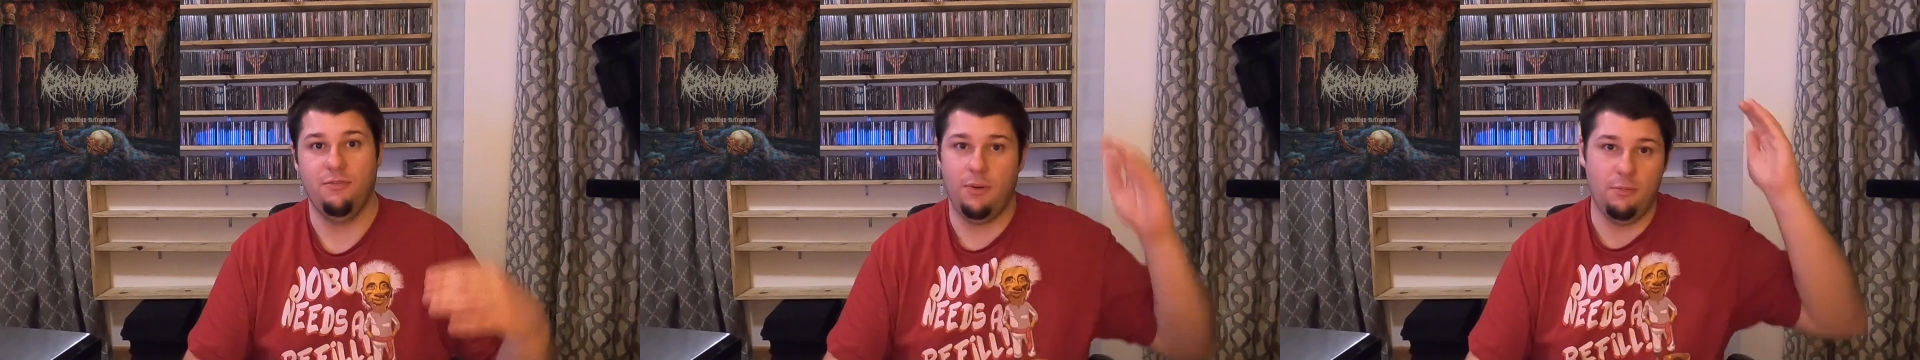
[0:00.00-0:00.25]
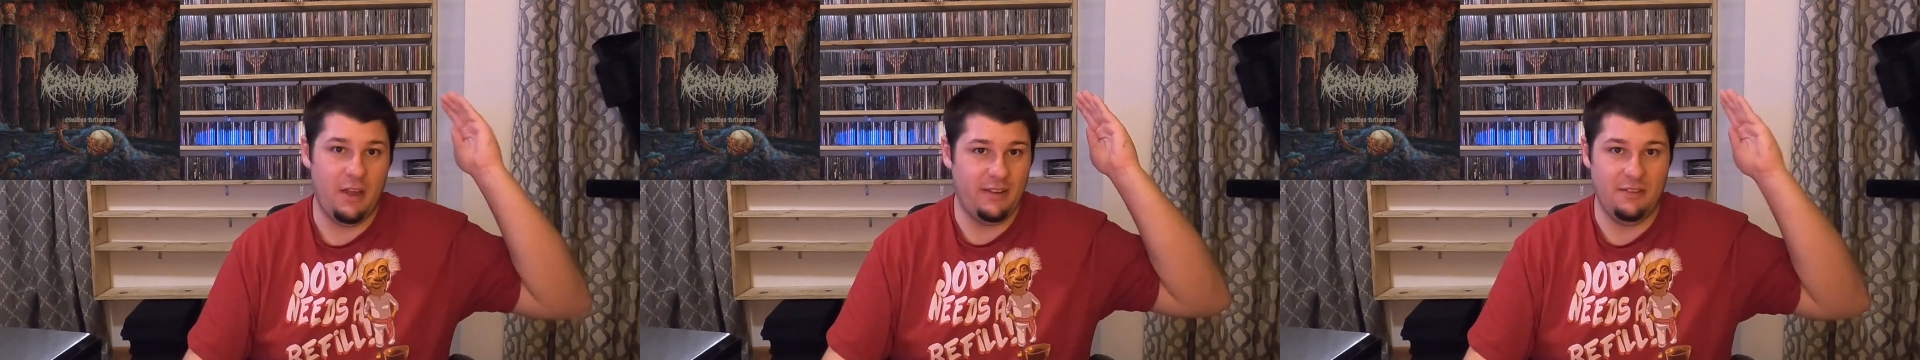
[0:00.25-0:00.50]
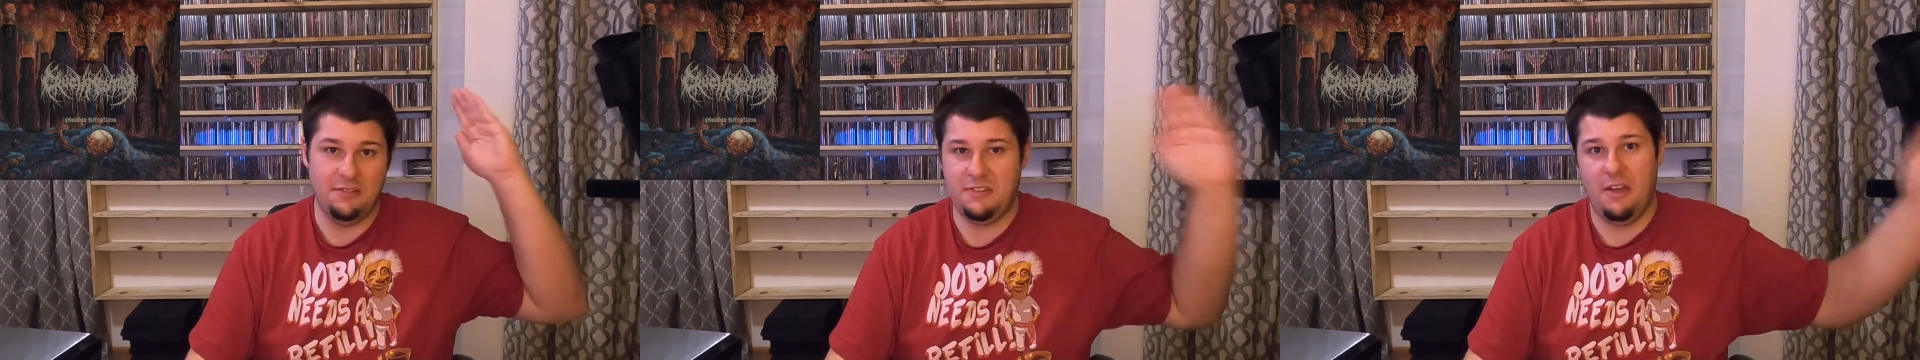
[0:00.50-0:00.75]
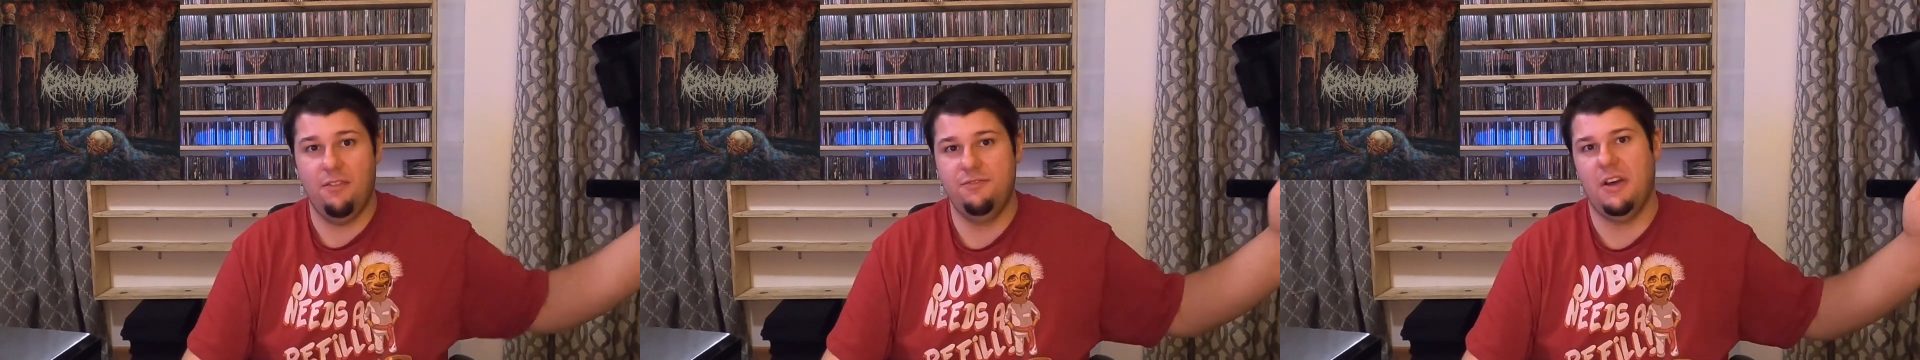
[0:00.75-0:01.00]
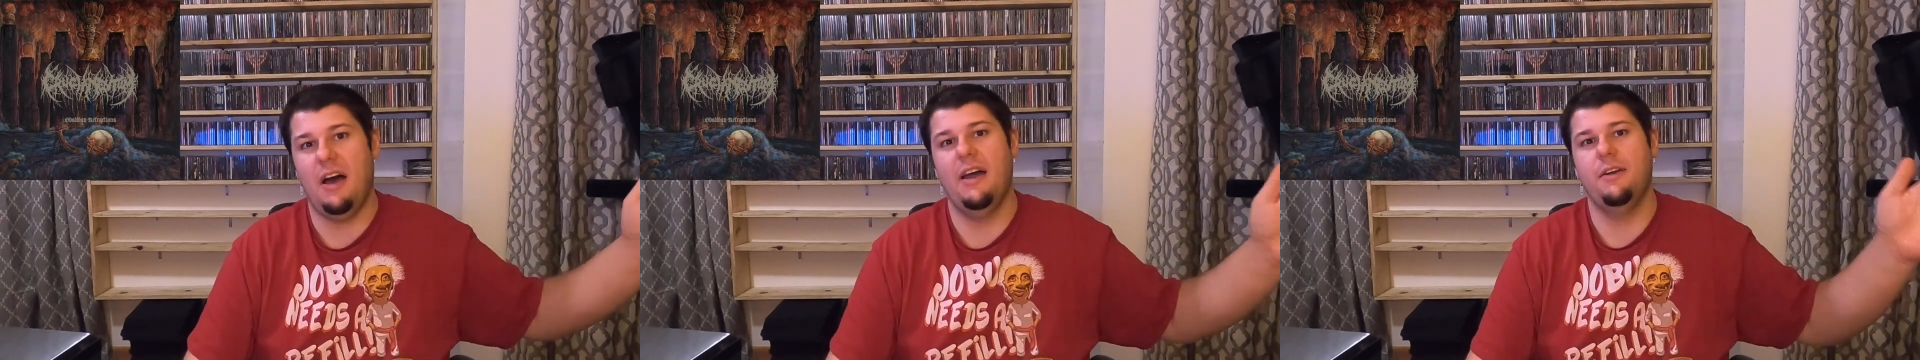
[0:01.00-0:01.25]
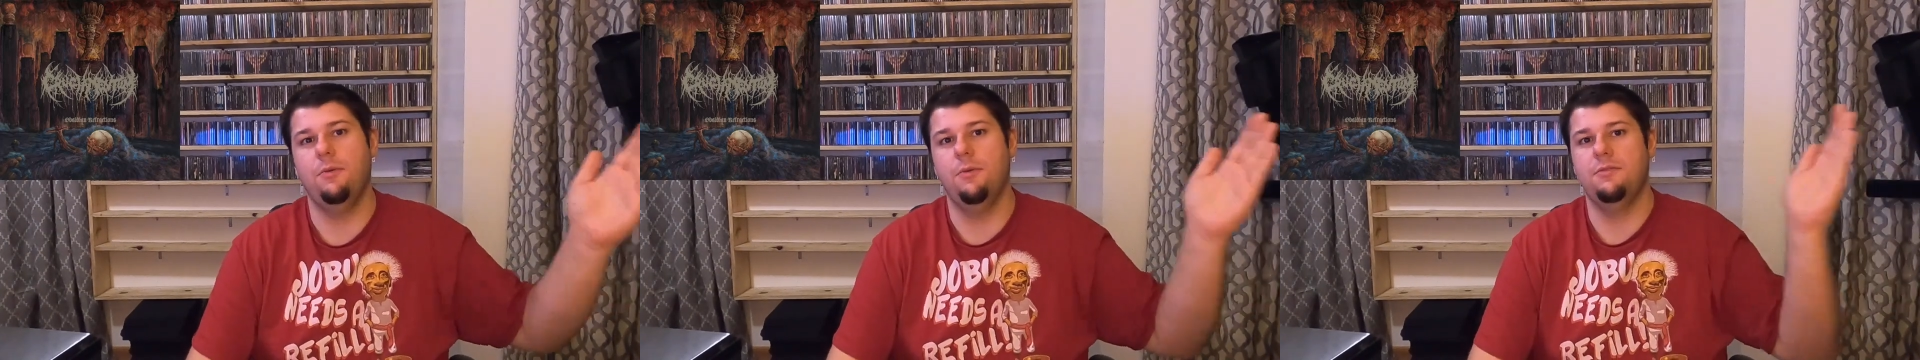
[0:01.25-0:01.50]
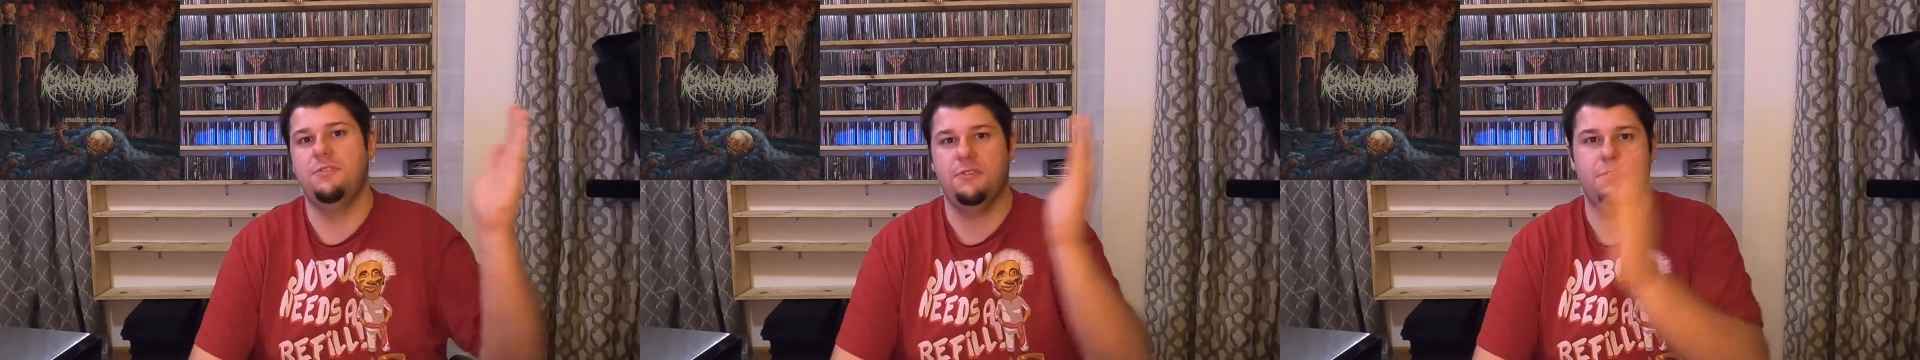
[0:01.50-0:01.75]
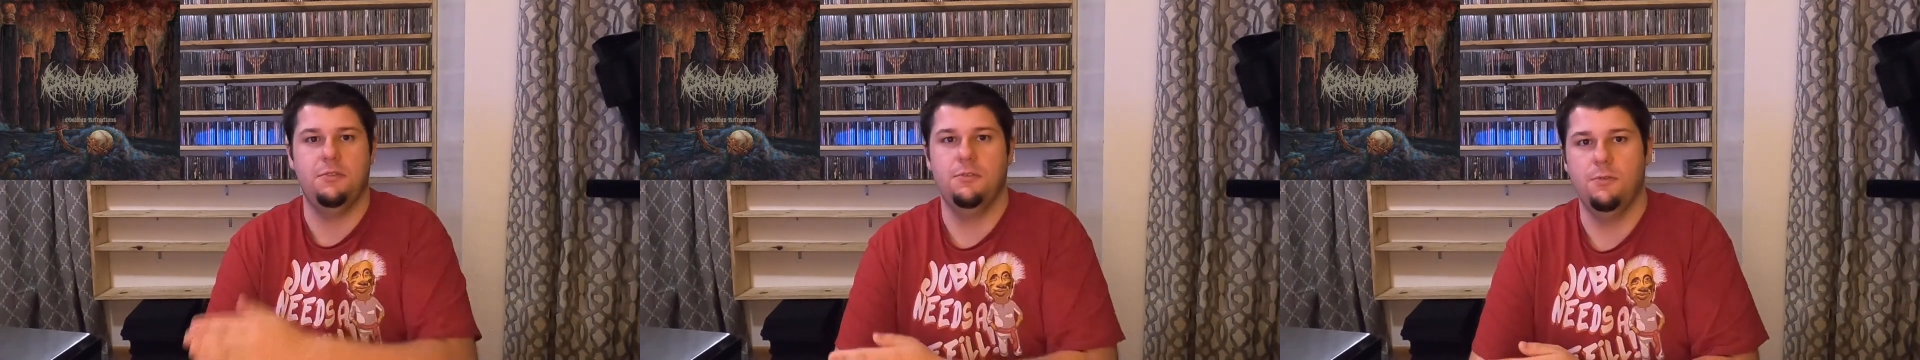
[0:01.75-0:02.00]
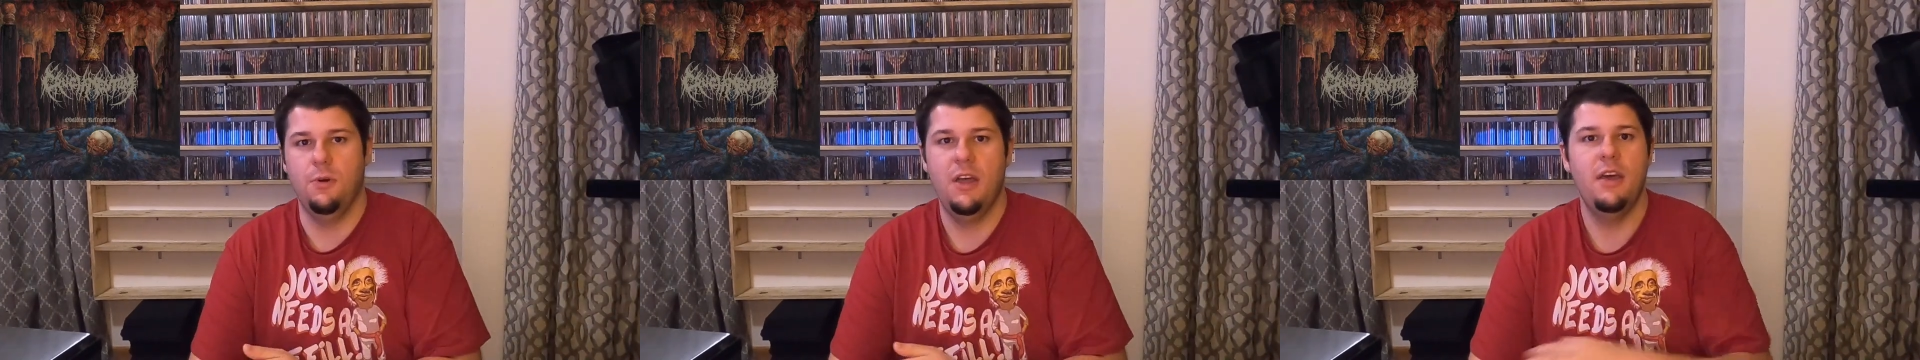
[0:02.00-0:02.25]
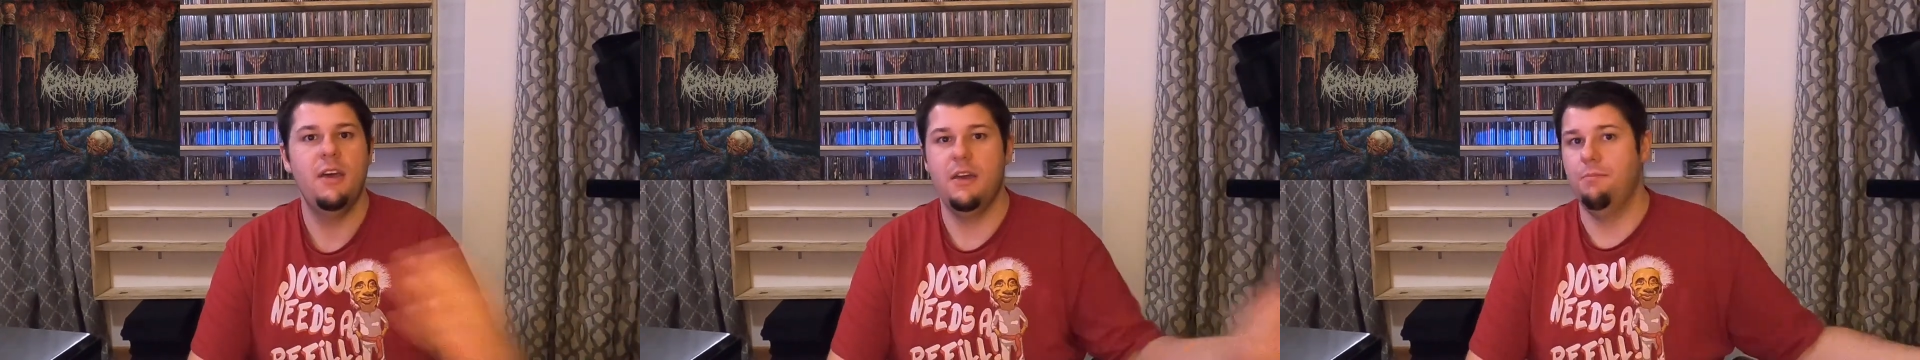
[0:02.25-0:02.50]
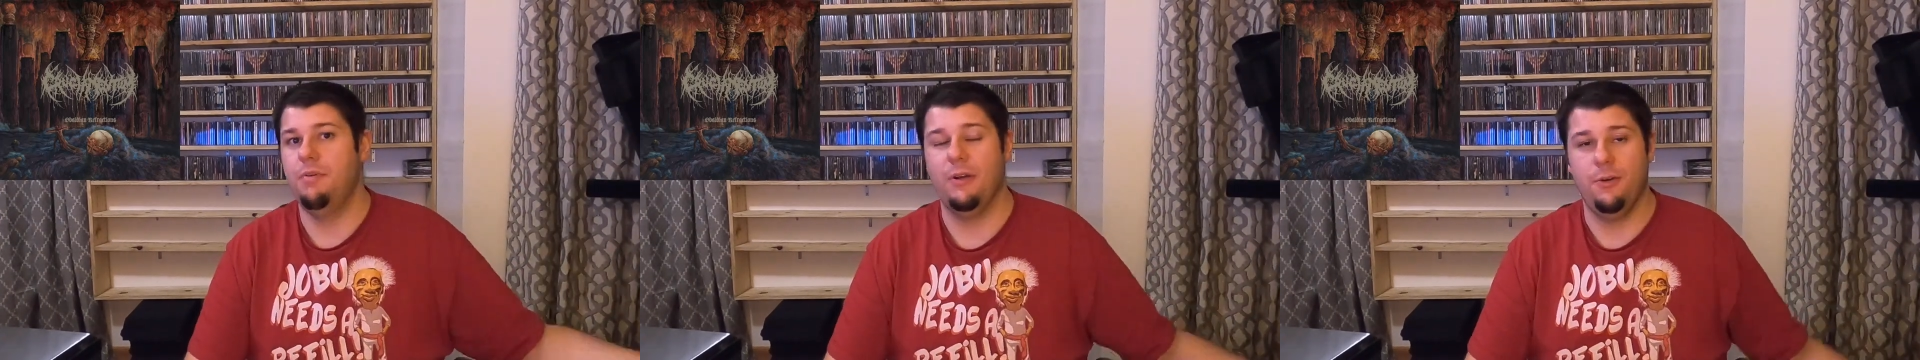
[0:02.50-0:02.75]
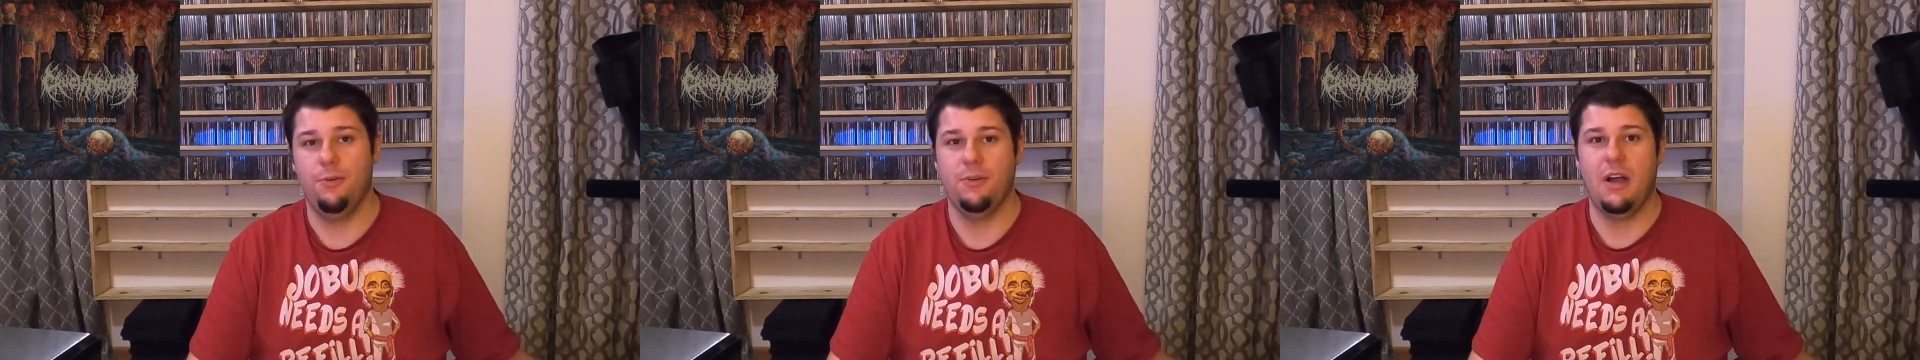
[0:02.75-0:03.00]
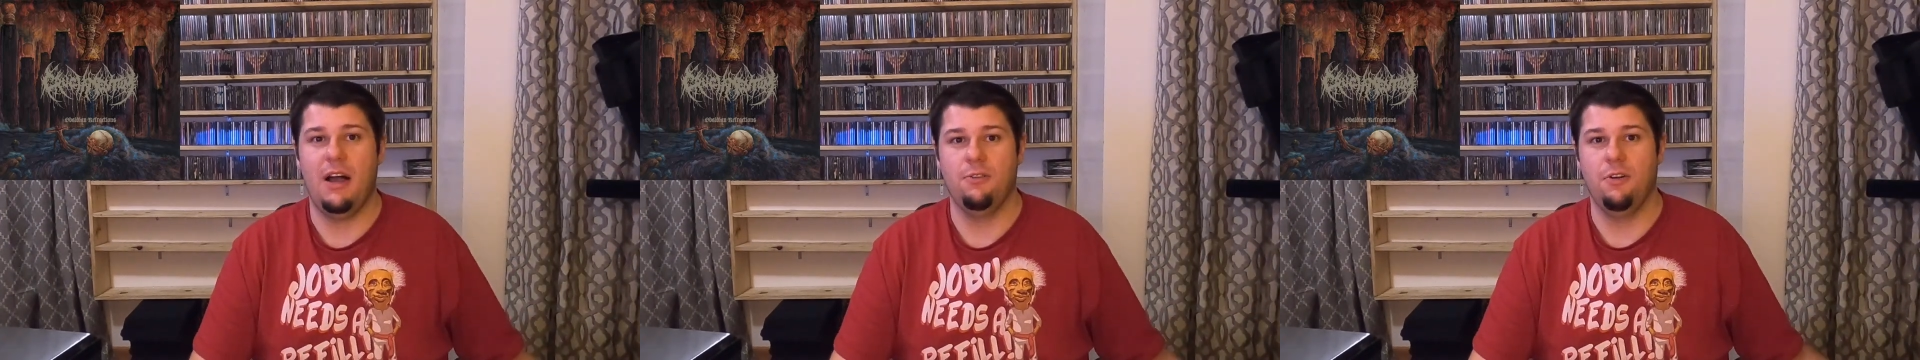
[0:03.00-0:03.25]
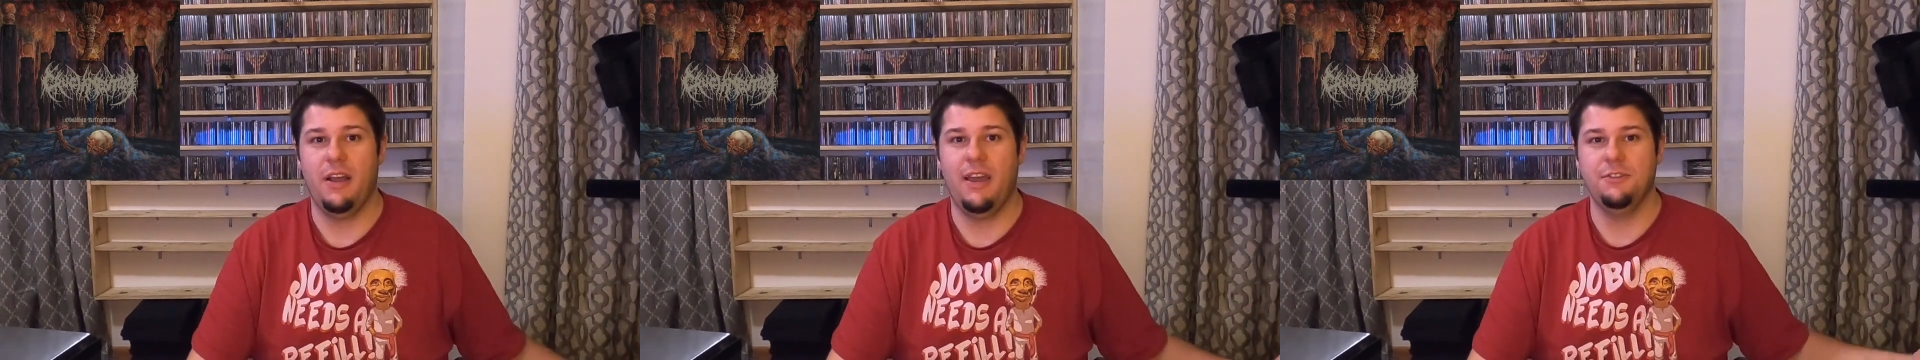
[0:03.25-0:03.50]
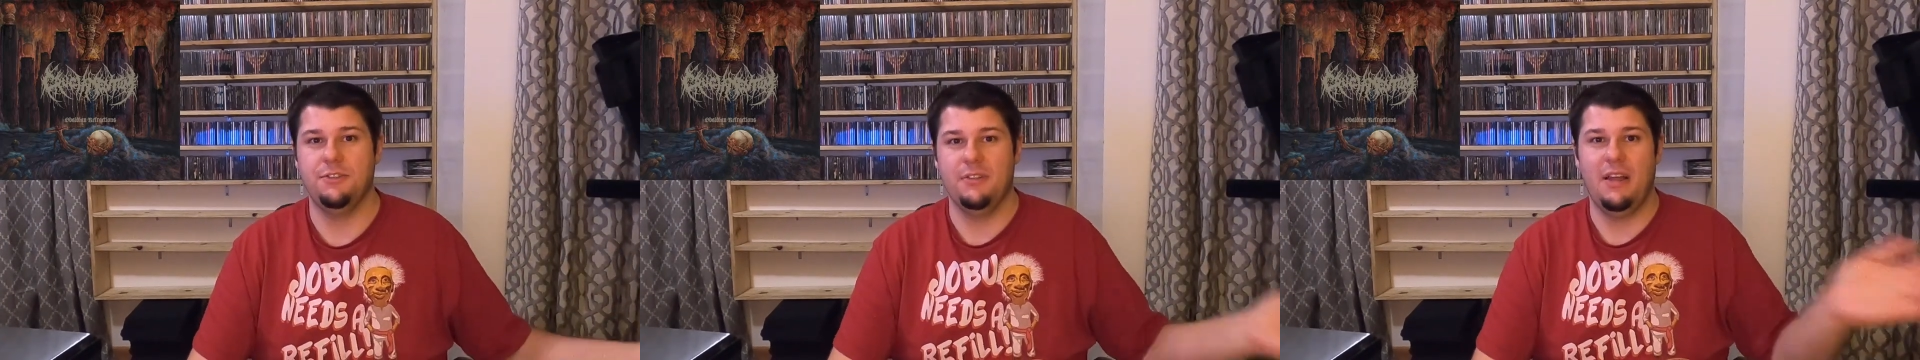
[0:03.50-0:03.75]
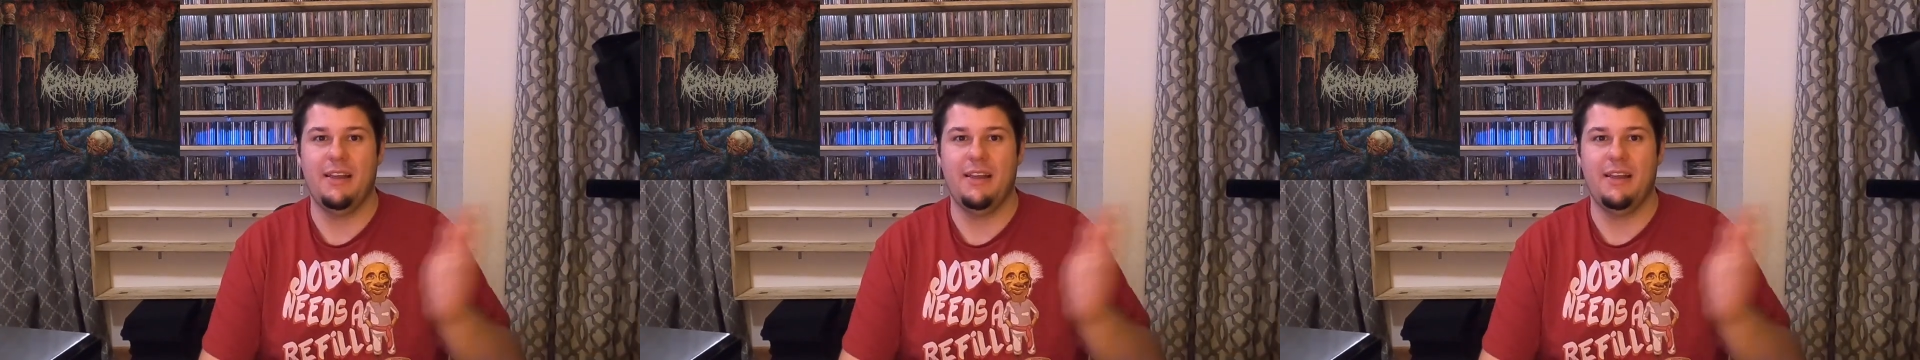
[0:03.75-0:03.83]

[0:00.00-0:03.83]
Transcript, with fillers: from like the self-titled to Imperial Congregation.